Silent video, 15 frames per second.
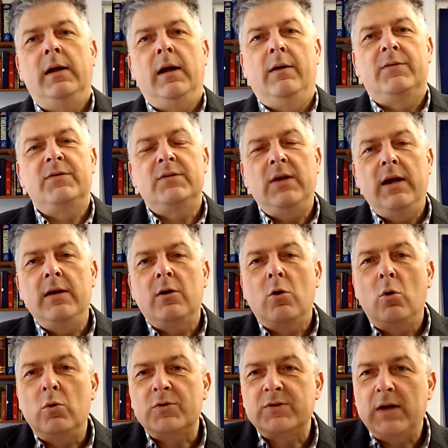If sin
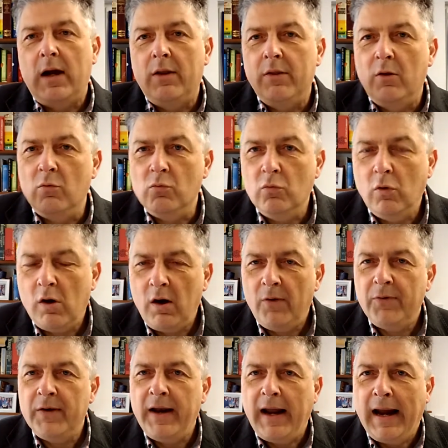calls down the
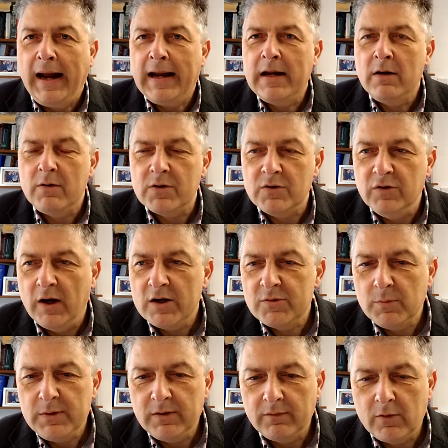wrath and anger and
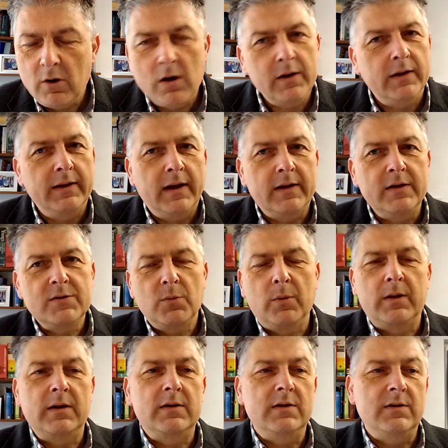judgment of God, and that is
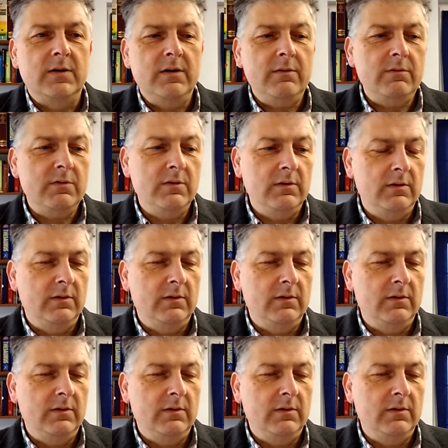what it deserves,